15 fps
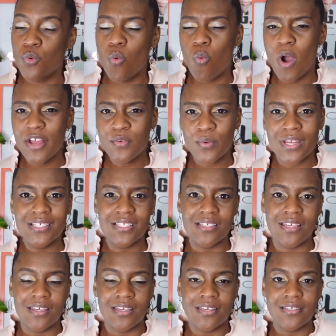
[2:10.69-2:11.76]
One reason
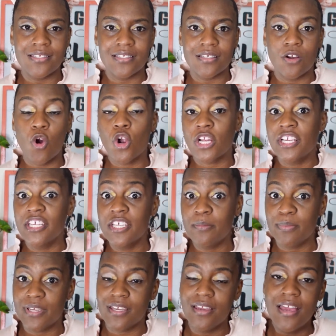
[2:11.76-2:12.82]
is, or could
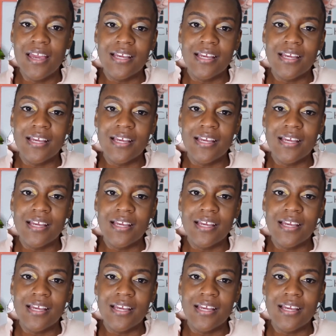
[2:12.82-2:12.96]
be,